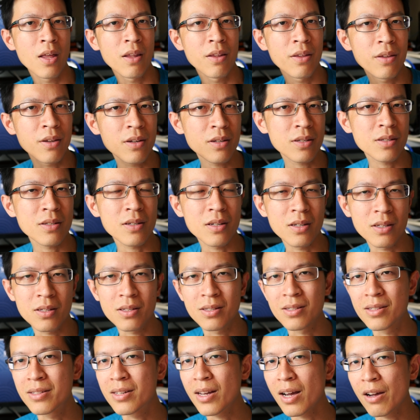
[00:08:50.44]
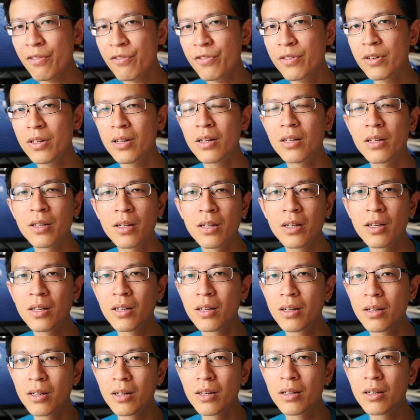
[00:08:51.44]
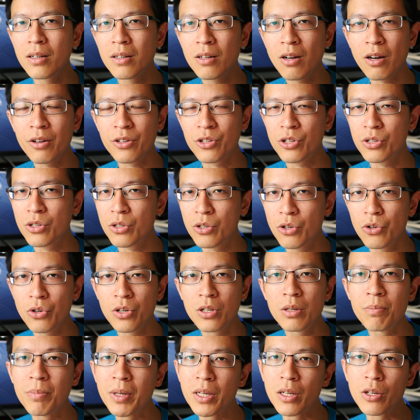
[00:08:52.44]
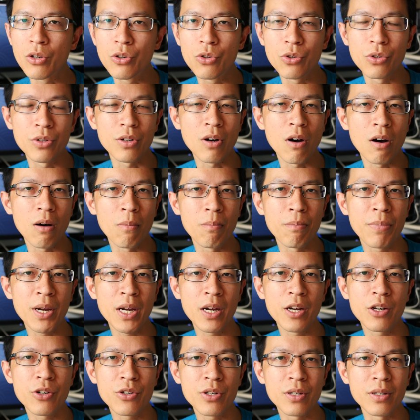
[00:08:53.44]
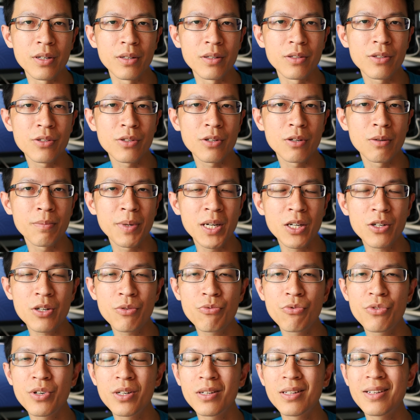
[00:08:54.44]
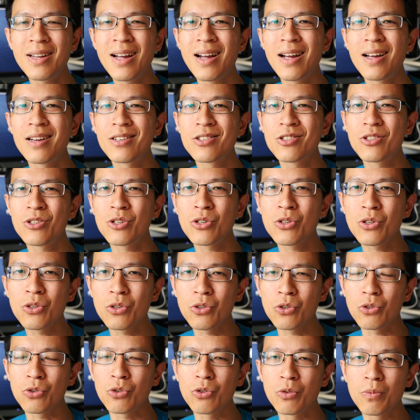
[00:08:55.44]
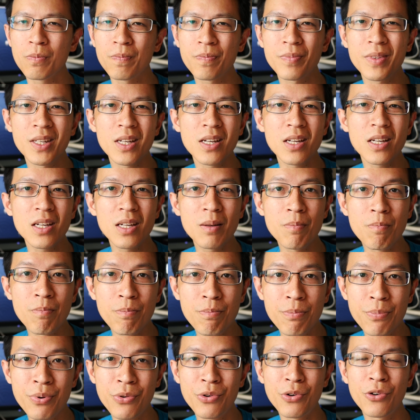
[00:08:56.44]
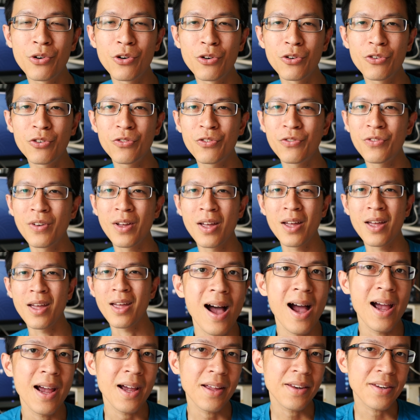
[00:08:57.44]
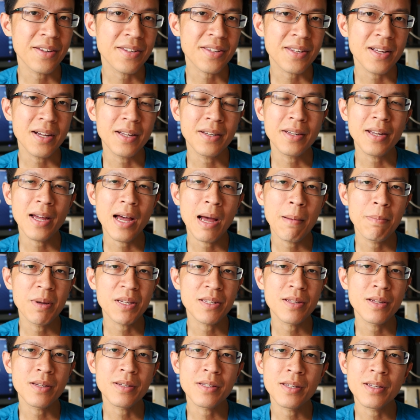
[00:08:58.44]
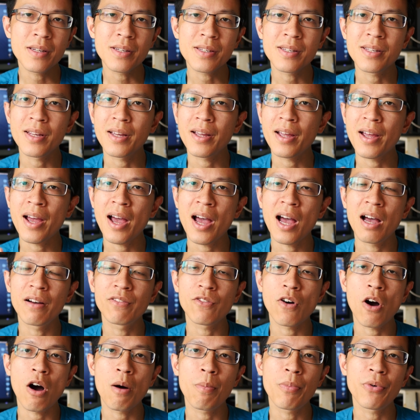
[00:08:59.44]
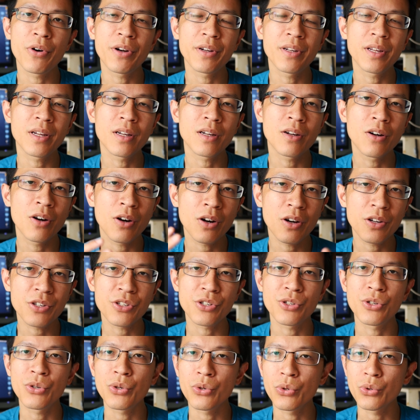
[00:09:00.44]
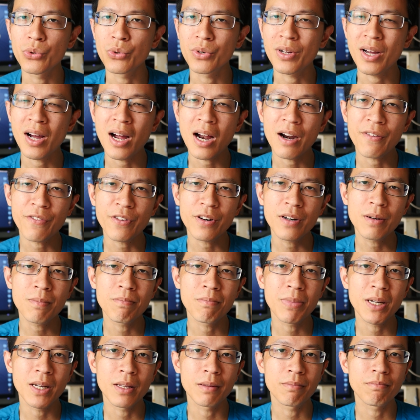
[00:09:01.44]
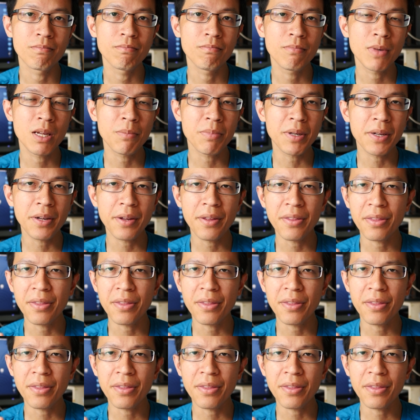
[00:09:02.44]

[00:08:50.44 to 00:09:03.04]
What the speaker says: this is definitely not going to be good on Patreon. So Patreon really has to improve. I understand that businesses, they have operating costs to cover, but maybe